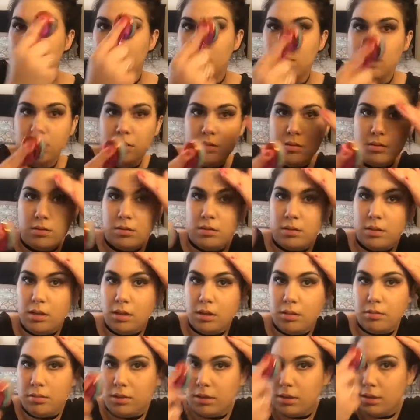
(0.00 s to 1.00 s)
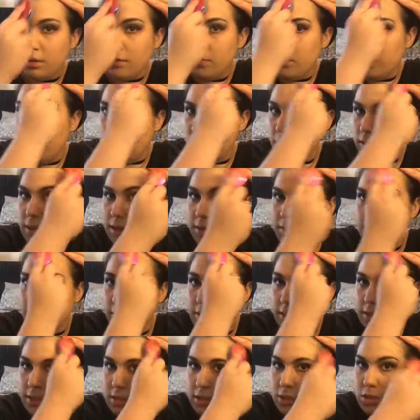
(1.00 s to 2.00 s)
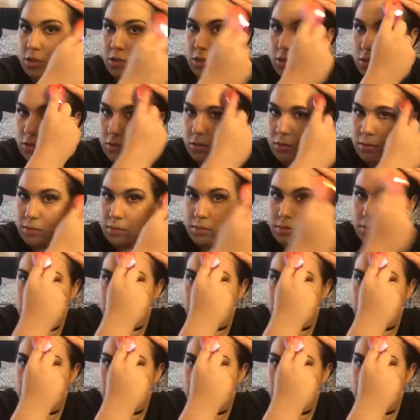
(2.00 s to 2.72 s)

still not really full coverage.